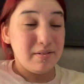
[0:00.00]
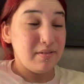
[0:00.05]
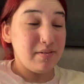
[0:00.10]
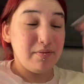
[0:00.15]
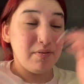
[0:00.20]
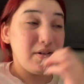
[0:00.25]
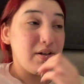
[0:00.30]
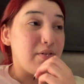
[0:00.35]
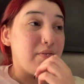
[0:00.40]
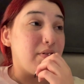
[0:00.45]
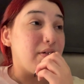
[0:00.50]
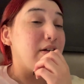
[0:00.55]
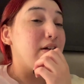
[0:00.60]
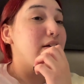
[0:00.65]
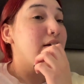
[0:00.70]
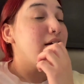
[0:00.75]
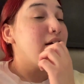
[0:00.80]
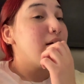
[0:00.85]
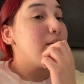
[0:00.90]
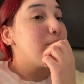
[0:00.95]
Whatever.
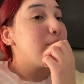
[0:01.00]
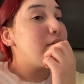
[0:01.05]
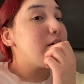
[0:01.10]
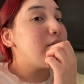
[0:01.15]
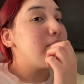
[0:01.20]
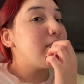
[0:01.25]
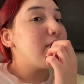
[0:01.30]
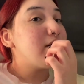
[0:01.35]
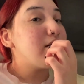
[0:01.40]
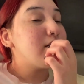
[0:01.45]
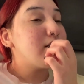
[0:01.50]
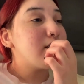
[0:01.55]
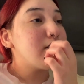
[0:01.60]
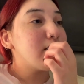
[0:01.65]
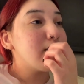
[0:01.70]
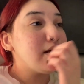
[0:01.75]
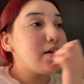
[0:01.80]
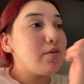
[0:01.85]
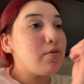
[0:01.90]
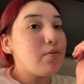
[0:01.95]
But I went into
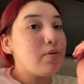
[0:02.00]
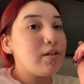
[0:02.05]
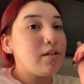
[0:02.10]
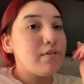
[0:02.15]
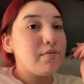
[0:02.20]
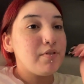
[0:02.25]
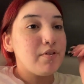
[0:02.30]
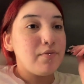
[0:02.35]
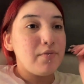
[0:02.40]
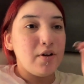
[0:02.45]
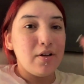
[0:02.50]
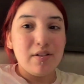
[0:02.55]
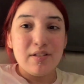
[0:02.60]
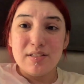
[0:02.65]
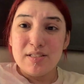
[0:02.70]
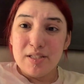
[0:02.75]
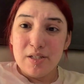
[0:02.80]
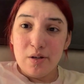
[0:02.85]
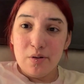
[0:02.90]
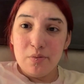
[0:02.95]
like one of the
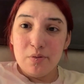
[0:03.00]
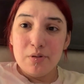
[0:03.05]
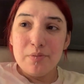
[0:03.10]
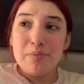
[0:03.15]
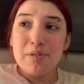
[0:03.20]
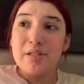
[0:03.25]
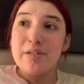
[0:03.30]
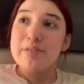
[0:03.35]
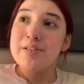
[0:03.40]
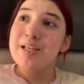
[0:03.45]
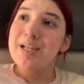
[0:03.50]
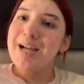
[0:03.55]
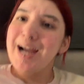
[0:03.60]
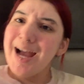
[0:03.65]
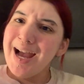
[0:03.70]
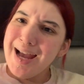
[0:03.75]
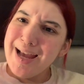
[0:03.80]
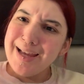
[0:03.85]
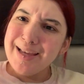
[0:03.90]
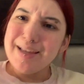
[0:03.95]
volunteer rooms and I was like,
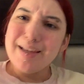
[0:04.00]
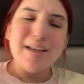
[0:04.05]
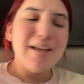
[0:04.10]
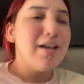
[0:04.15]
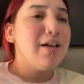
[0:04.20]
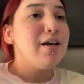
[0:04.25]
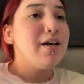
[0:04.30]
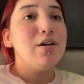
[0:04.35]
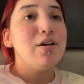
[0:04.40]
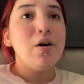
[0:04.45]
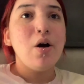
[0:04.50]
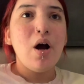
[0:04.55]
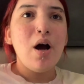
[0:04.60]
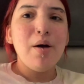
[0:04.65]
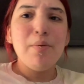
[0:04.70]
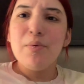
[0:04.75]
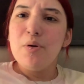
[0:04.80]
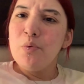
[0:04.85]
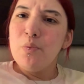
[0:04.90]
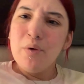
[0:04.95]
hi,
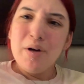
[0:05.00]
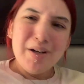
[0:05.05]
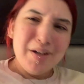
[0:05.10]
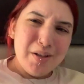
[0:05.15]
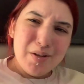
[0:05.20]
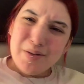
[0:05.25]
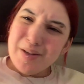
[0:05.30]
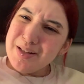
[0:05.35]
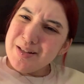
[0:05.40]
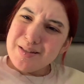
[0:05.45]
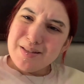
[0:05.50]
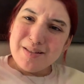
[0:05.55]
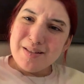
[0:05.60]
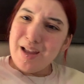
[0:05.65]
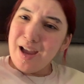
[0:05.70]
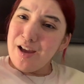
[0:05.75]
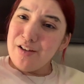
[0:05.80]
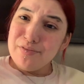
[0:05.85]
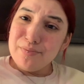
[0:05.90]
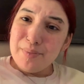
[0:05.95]
Where do you get a
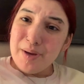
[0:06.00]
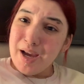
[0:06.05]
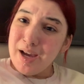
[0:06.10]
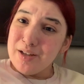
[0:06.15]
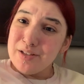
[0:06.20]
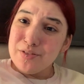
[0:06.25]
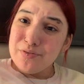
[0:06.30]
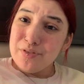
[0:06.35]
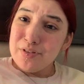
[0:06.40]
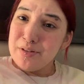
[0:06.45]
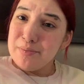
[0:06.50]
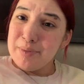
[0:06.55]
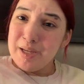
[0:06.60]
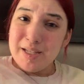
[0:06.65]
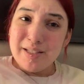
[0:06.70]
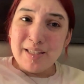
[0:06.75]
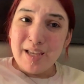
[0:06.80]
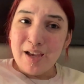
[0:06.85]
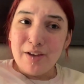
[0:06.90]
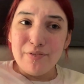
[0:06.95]
staff badge for the
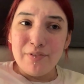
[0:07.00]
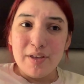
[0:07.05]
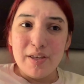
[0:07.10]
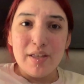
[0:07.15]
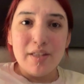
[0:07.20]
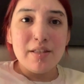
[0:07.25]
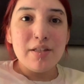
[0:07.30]
Maid Cafe?